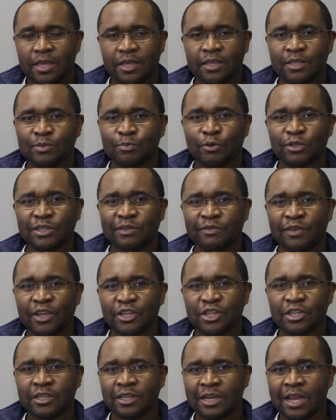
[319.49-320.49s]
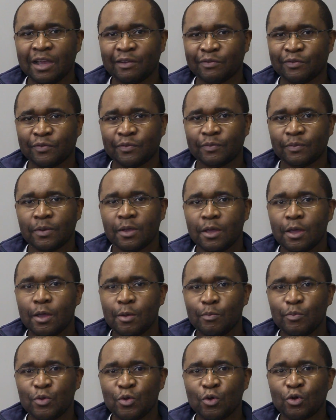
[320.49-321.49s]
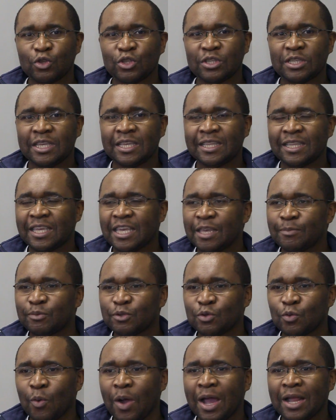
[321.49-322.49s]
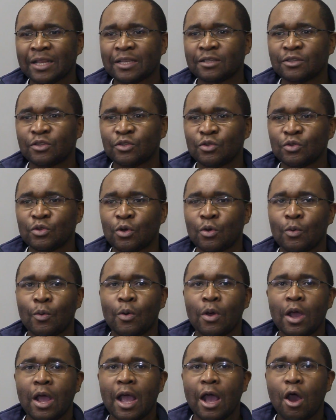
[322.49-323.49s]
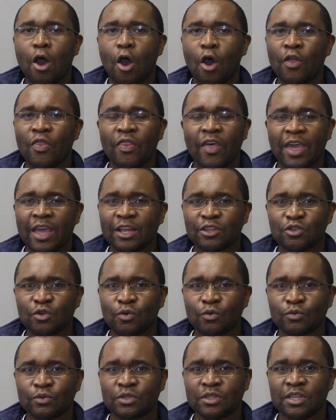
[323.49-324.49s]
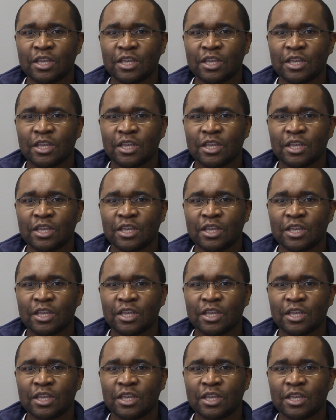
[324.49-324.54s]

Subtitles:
is motivation enough, because it keeps one, on their toes.